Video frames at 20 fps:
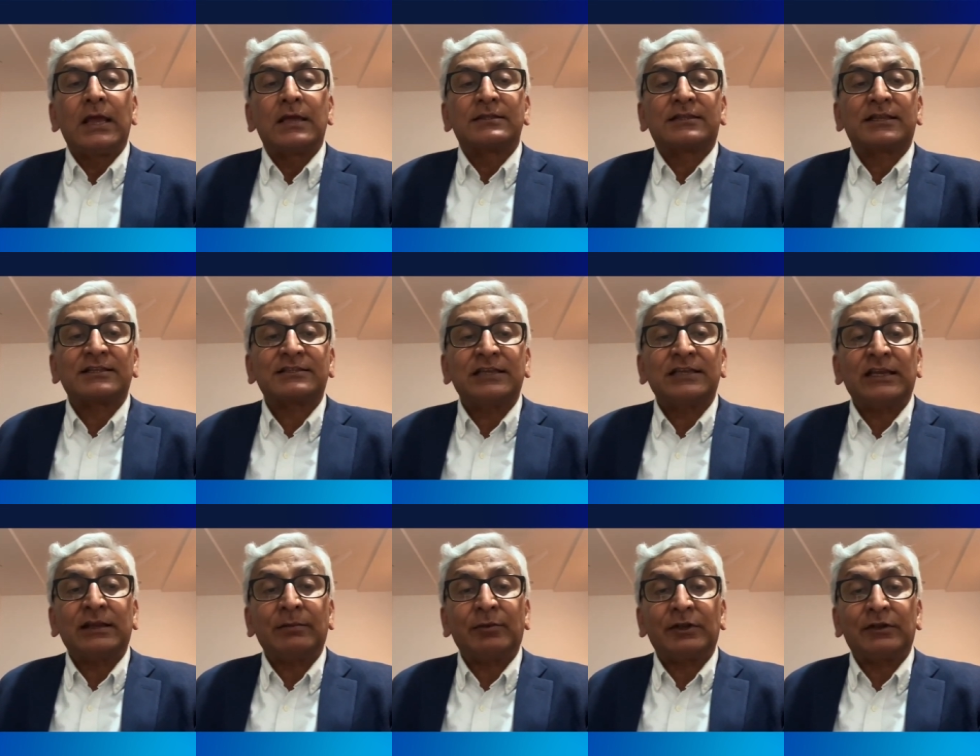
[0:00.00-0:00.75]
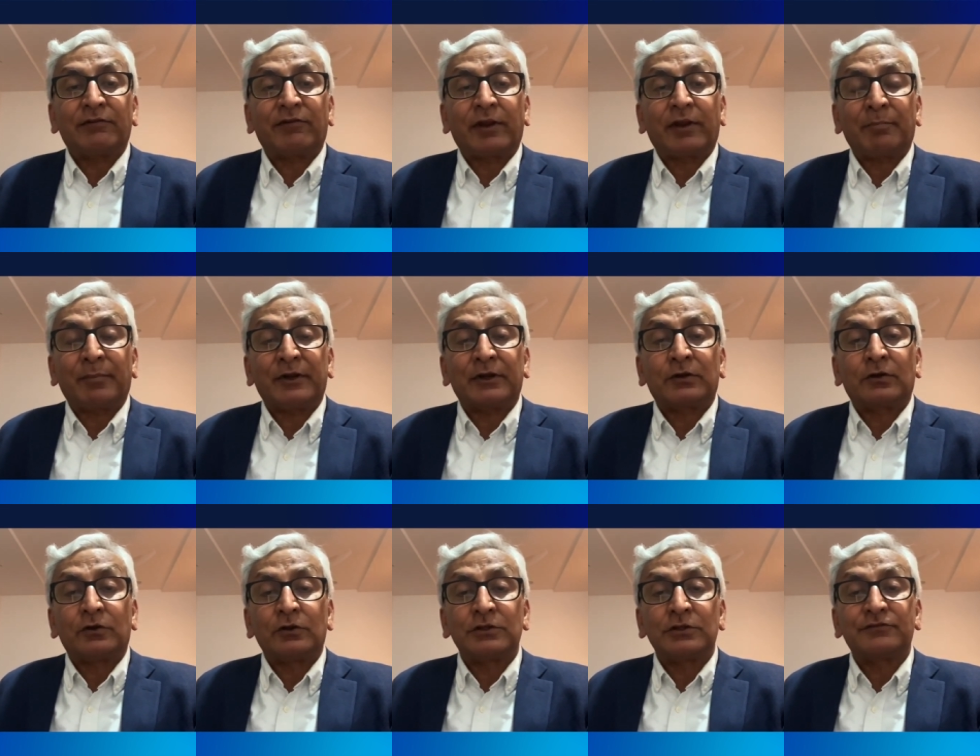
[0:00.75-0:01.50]
sustainable development
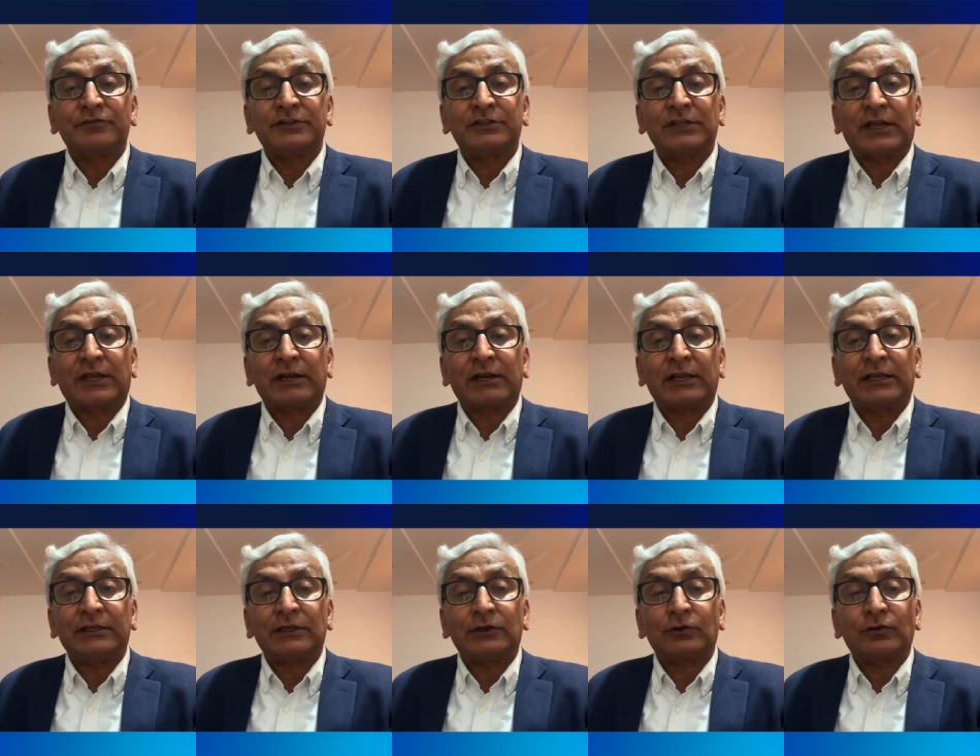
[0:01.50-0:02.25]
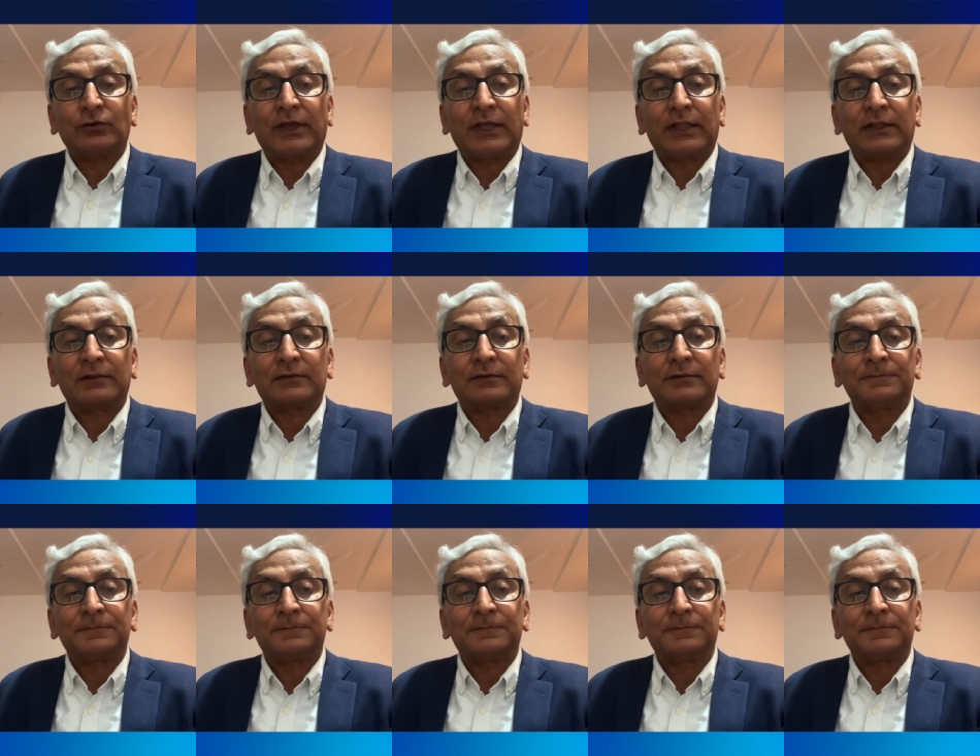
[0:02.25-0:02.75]
goals which are related to health.